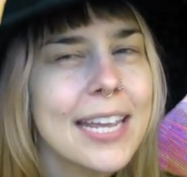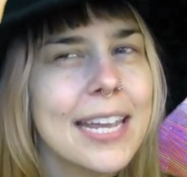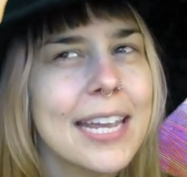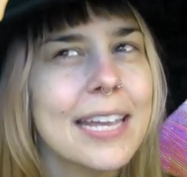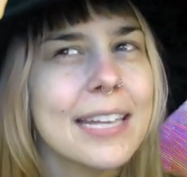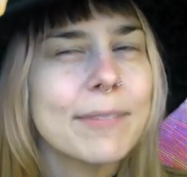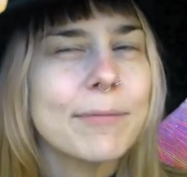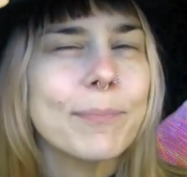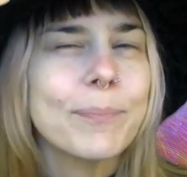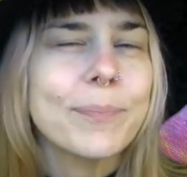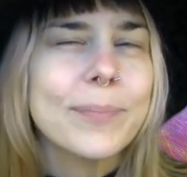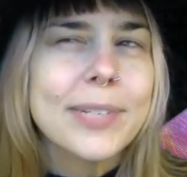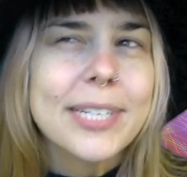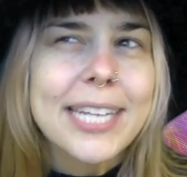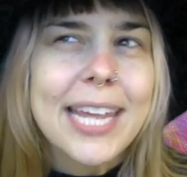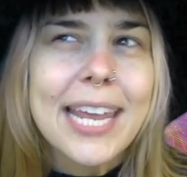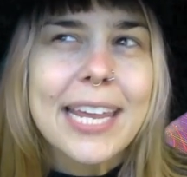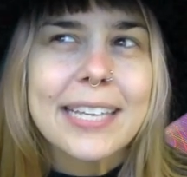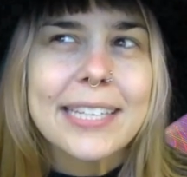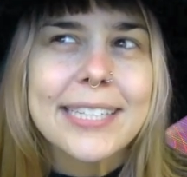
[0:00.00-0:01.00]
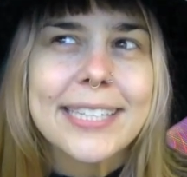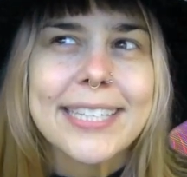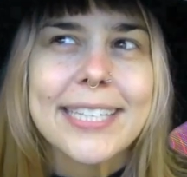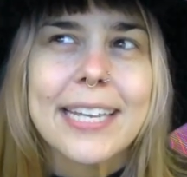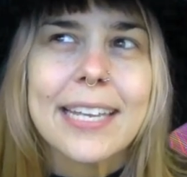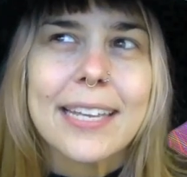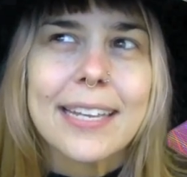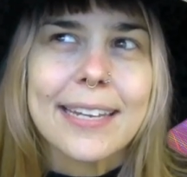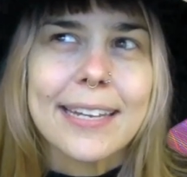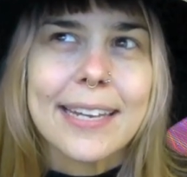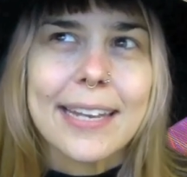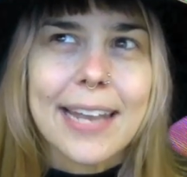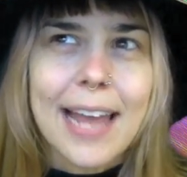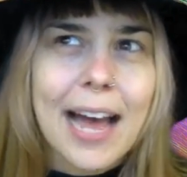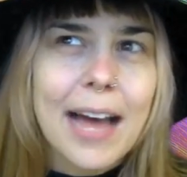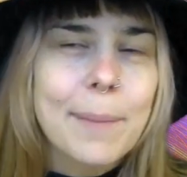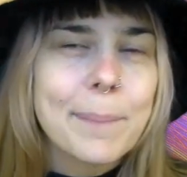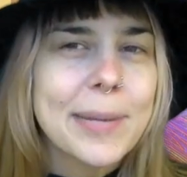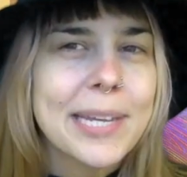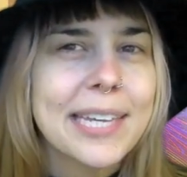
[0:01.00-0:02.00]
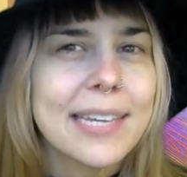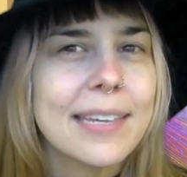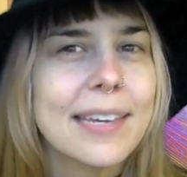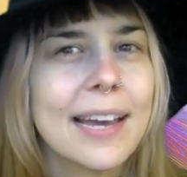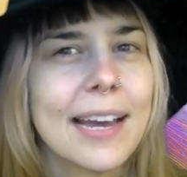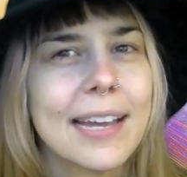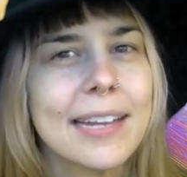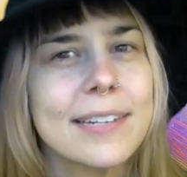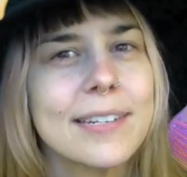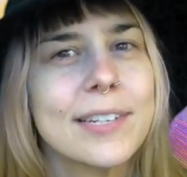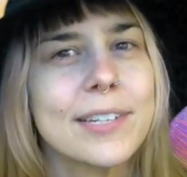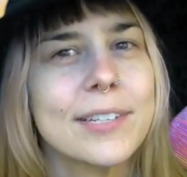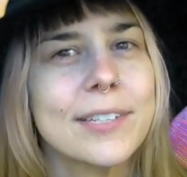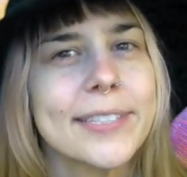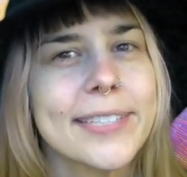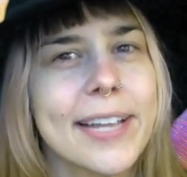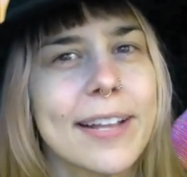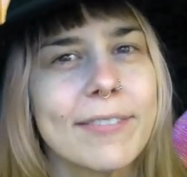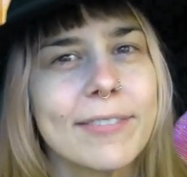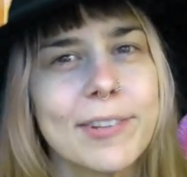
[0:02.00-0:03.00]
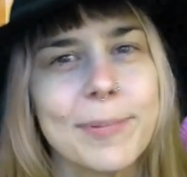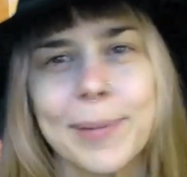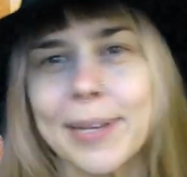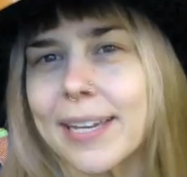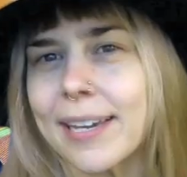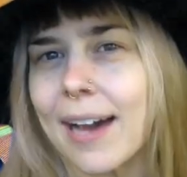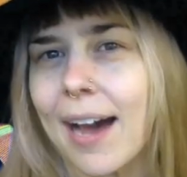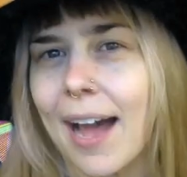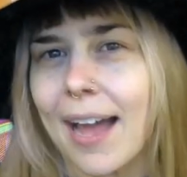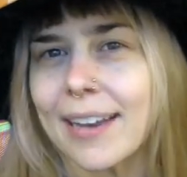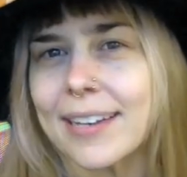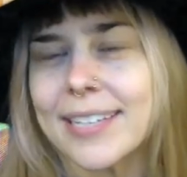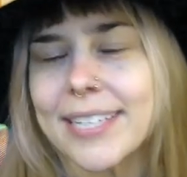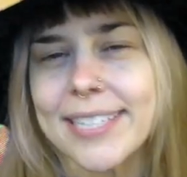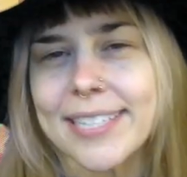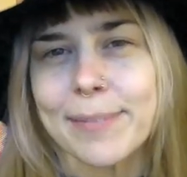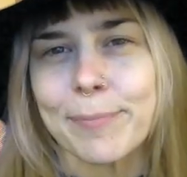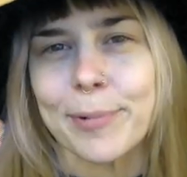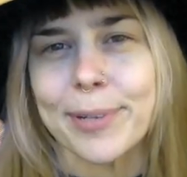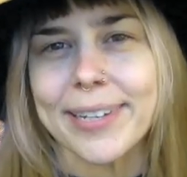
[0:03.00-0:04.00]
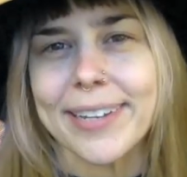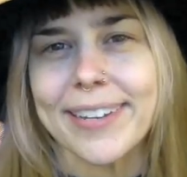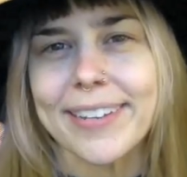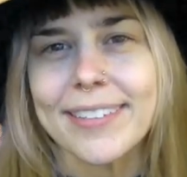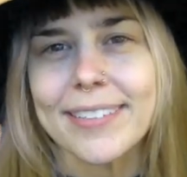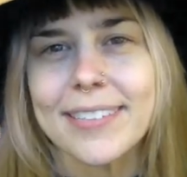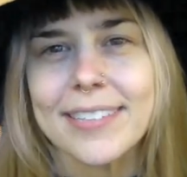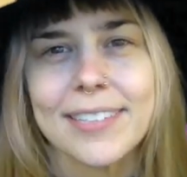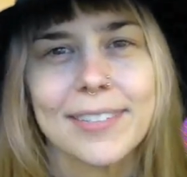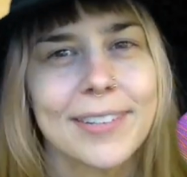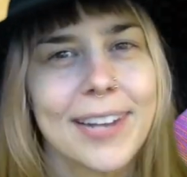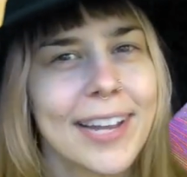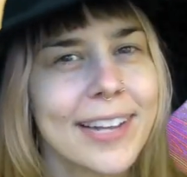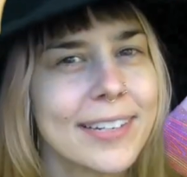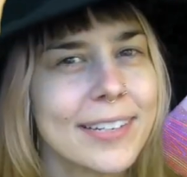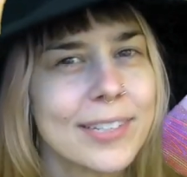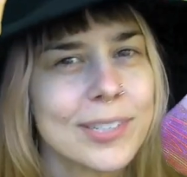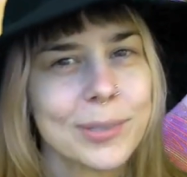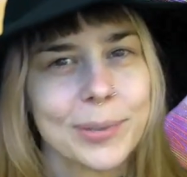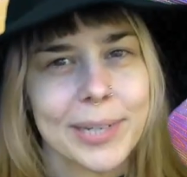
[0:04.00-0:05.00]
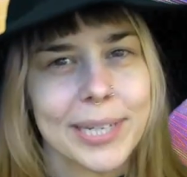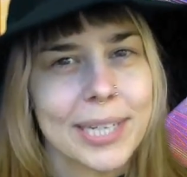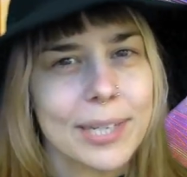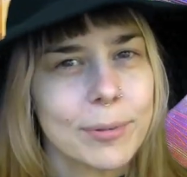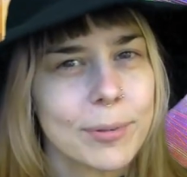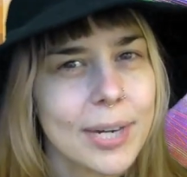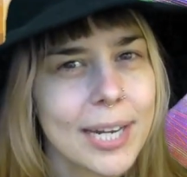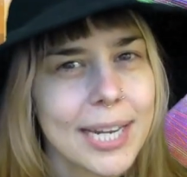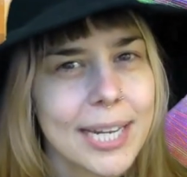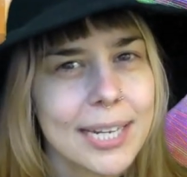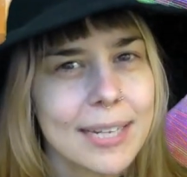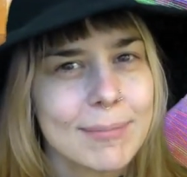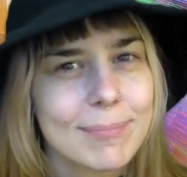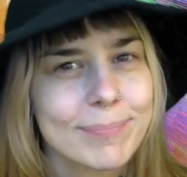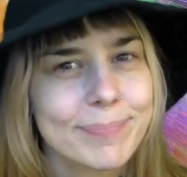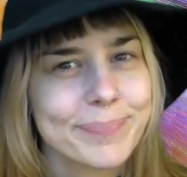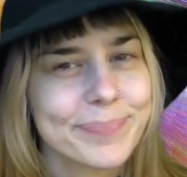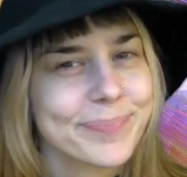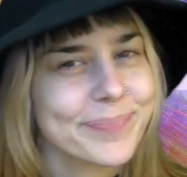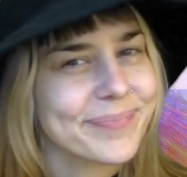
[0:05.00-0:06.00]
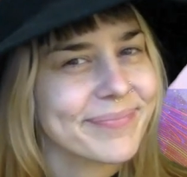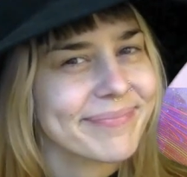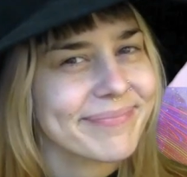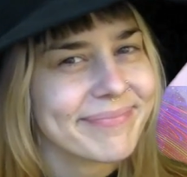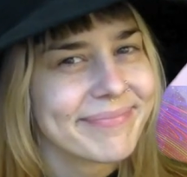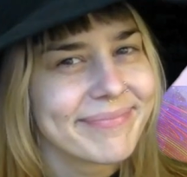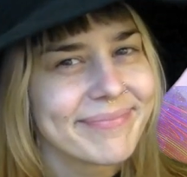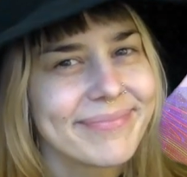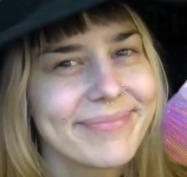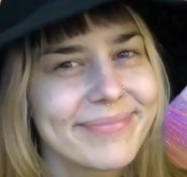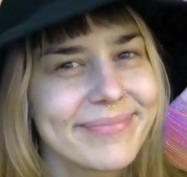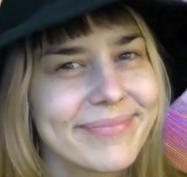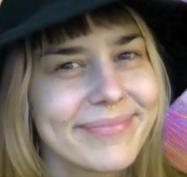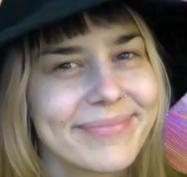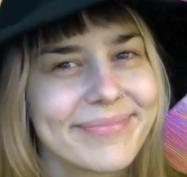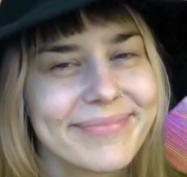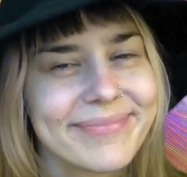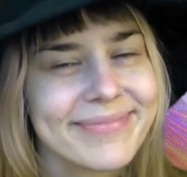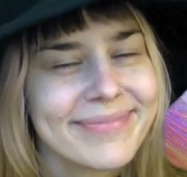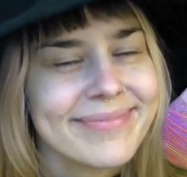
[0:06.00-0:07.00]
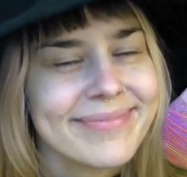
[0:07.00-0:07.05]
it takes not being kind to yourself to be kind to someone else, you're not doing it right.